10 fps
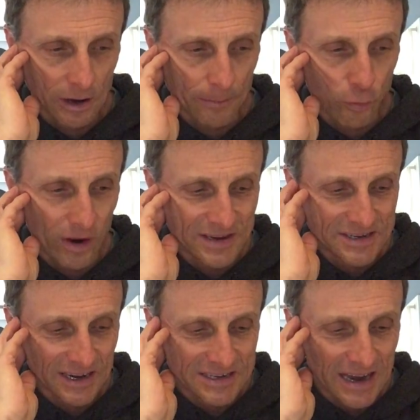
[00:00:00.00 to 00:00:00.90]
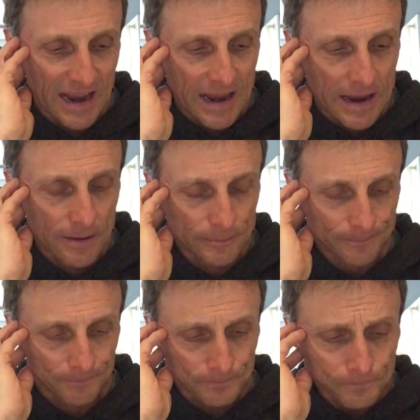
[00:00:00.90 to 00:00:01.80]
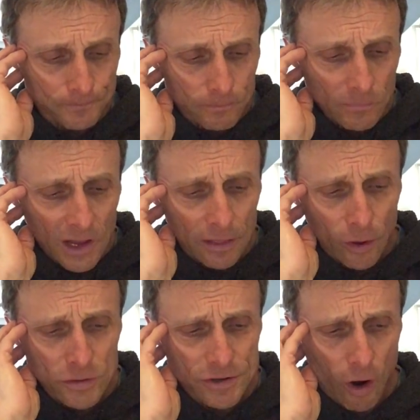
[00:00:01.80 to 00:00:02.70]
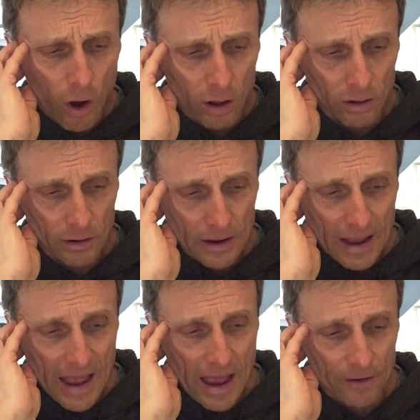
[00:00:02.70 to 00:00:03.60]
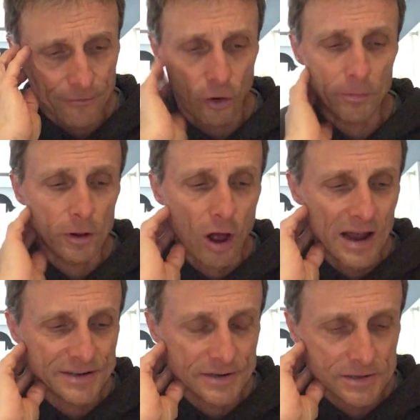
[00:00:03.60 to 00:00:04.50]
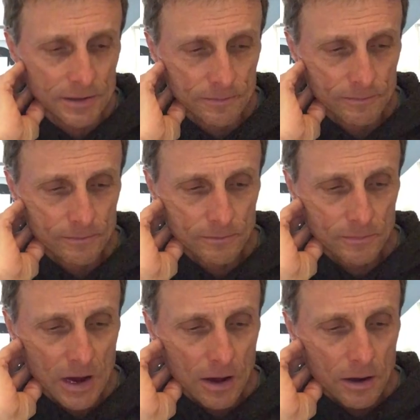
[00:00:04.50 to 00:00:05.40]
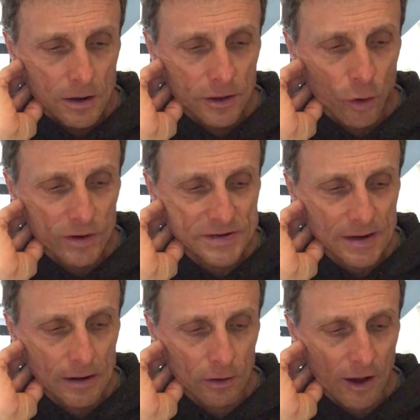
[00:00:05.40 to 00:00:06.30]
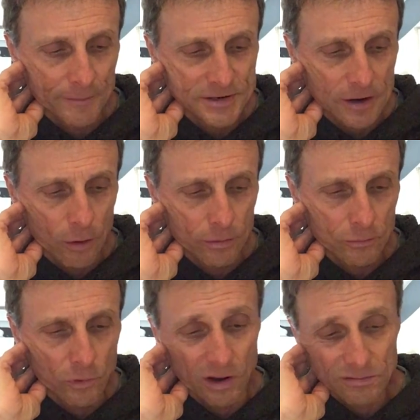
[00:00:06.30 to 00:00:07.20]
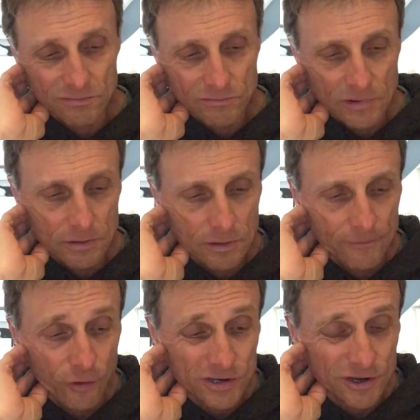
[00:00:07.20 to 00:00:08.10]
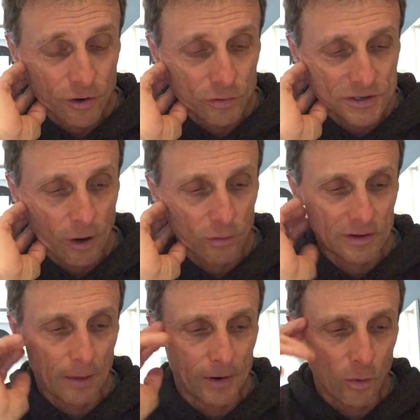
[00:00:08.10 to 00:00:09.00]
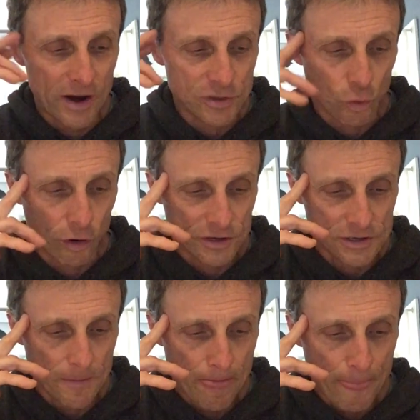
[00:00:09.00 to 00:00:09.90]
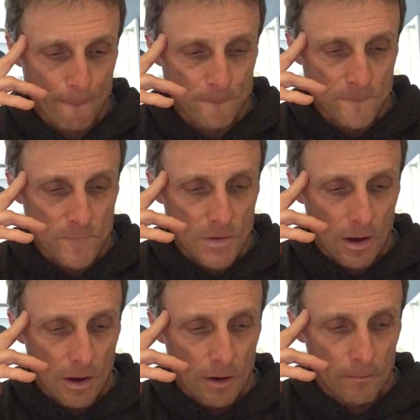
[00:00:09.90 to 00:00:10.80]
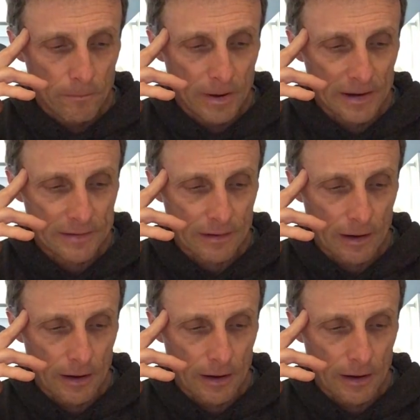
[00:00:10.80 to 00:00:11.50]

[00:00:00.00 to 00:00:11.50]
point 6e, those are all adverb clauses. Notice that a lot of them start, well, the first 2 start with WH words, but